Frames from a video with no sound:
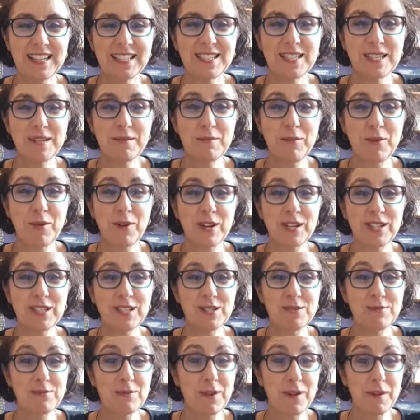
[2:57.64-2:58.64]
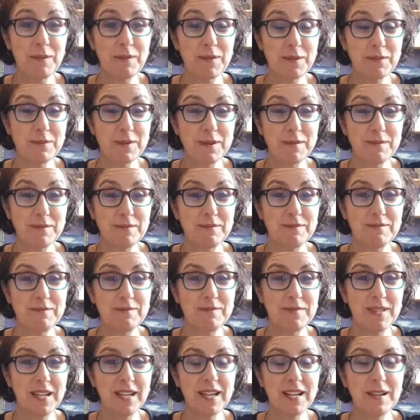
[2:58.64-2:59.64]
Tim Hortons Roll Up the Rim
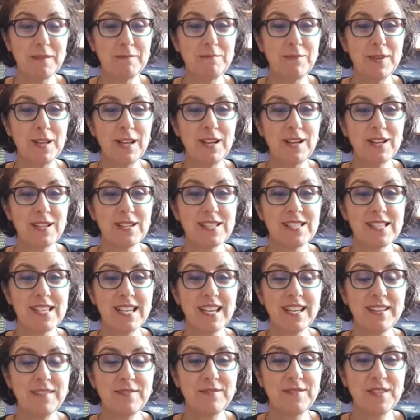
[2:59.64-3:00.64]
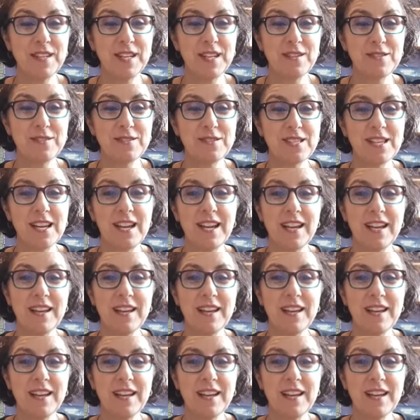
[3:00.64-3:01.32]
blogs and videos I